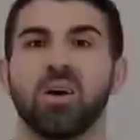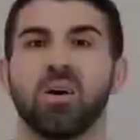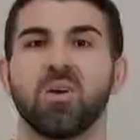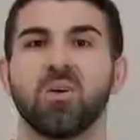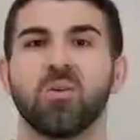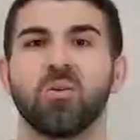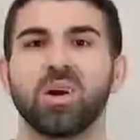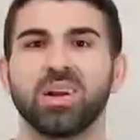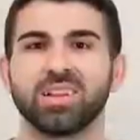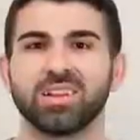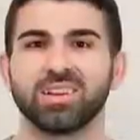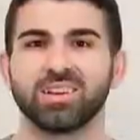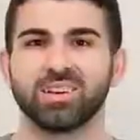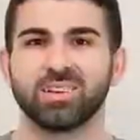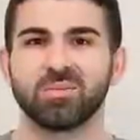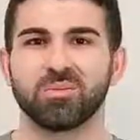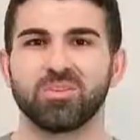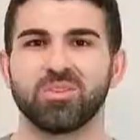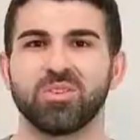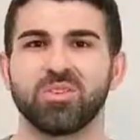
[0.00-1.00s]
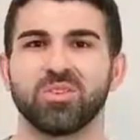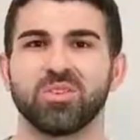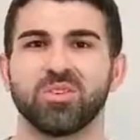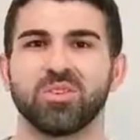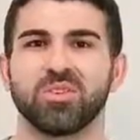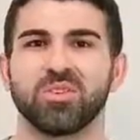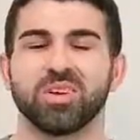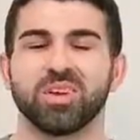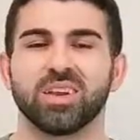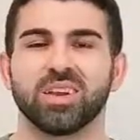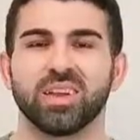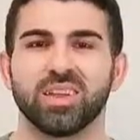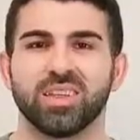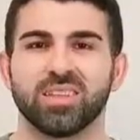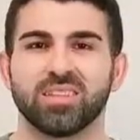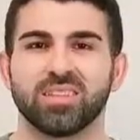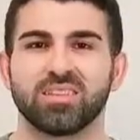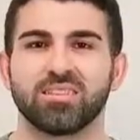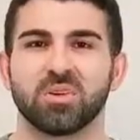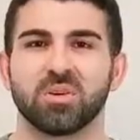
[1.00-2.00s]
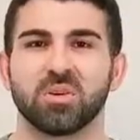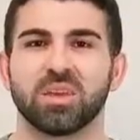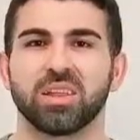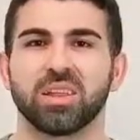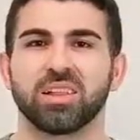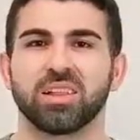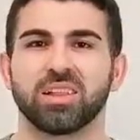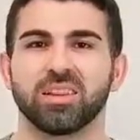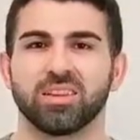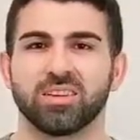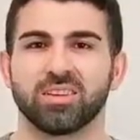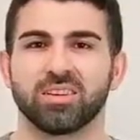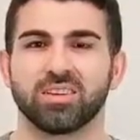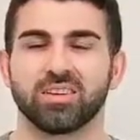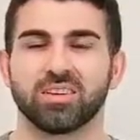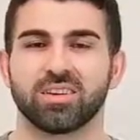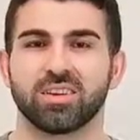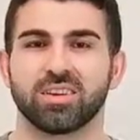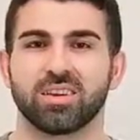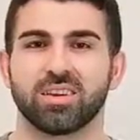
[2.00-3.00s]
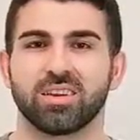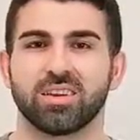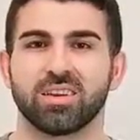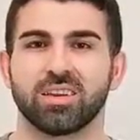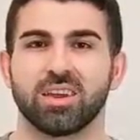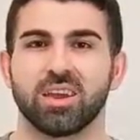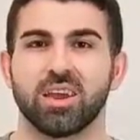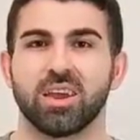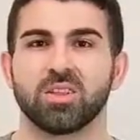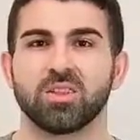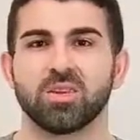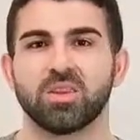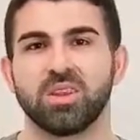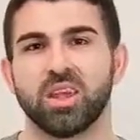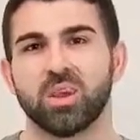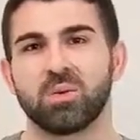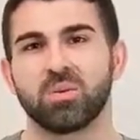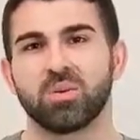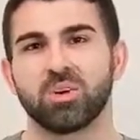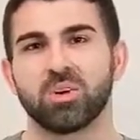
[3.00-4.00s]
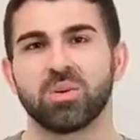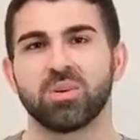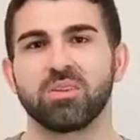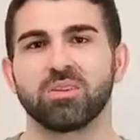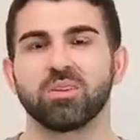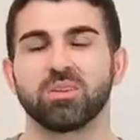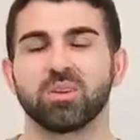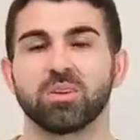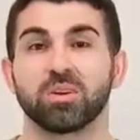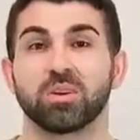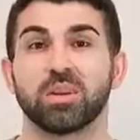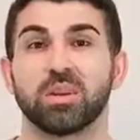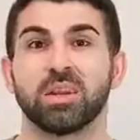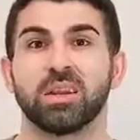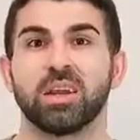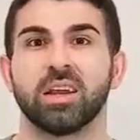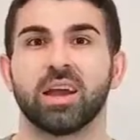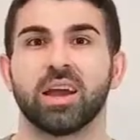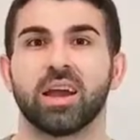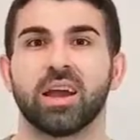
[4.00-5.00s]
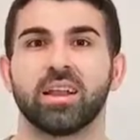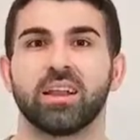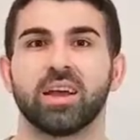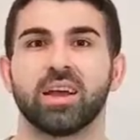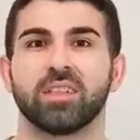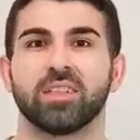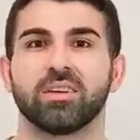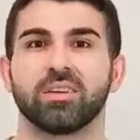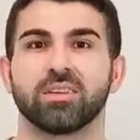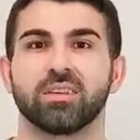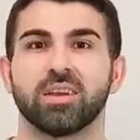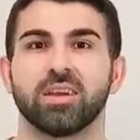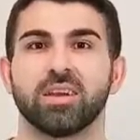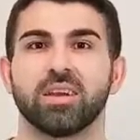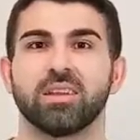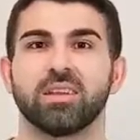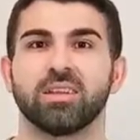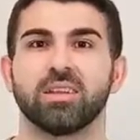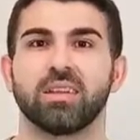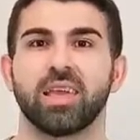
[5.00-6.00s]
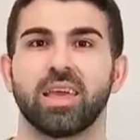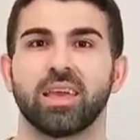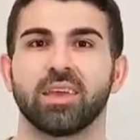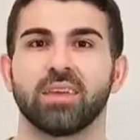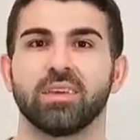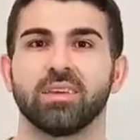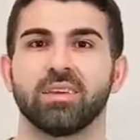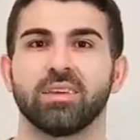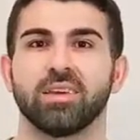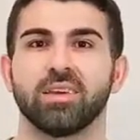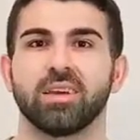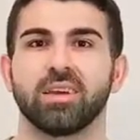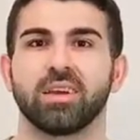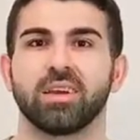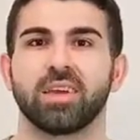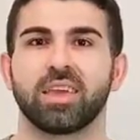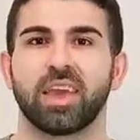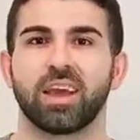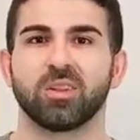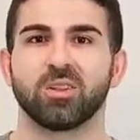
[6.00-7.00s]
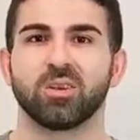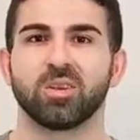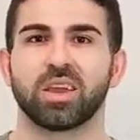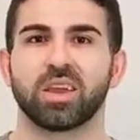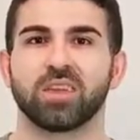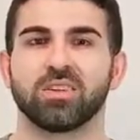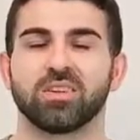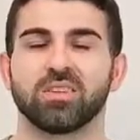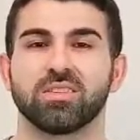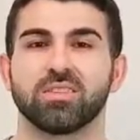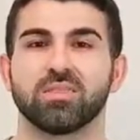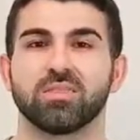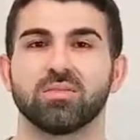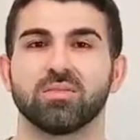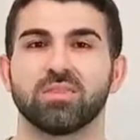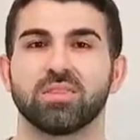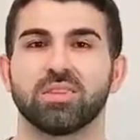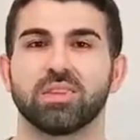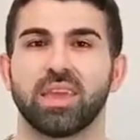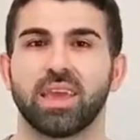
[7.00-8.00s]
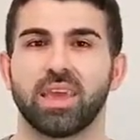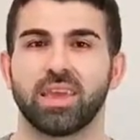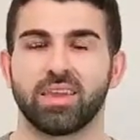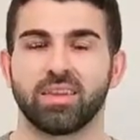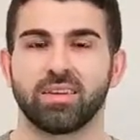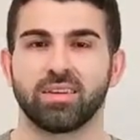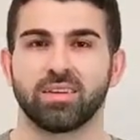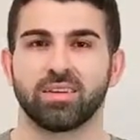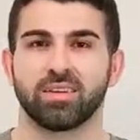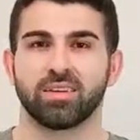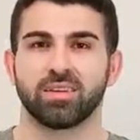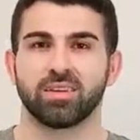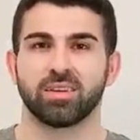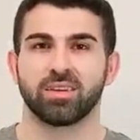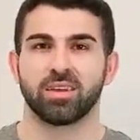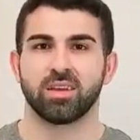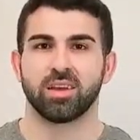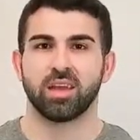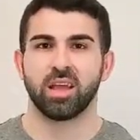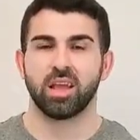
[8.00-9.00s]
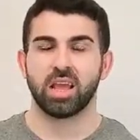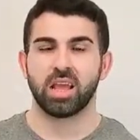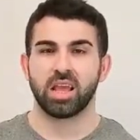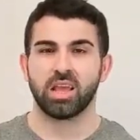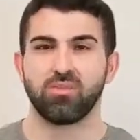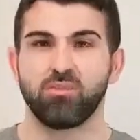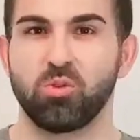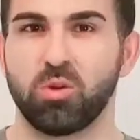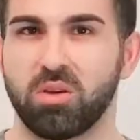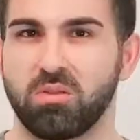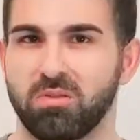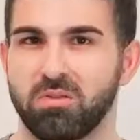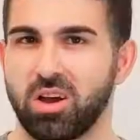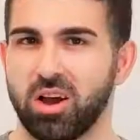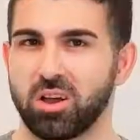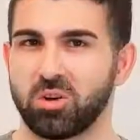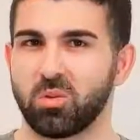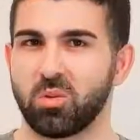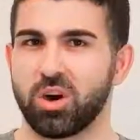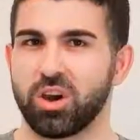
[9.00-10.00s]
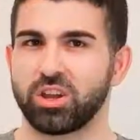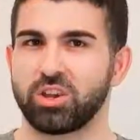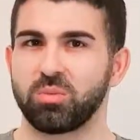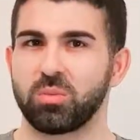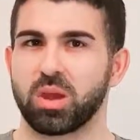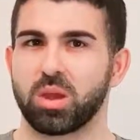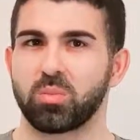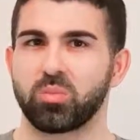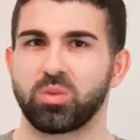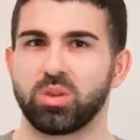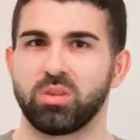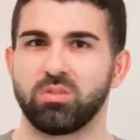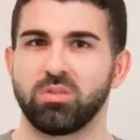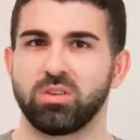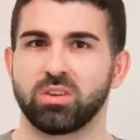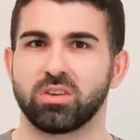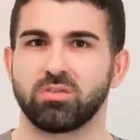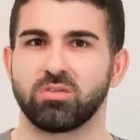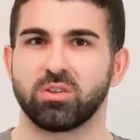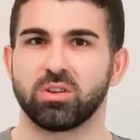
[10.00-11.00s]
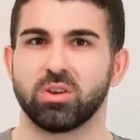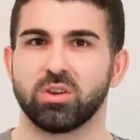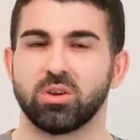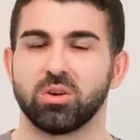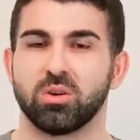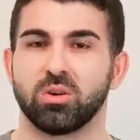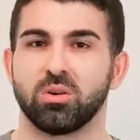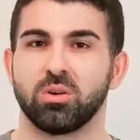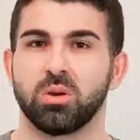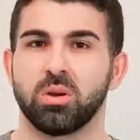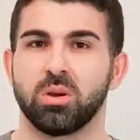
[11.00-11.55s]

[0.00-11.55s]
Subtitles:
Welcome to In the Zone English. Today we're going to learn another 10 collocations of take. If you have not watched my previous video,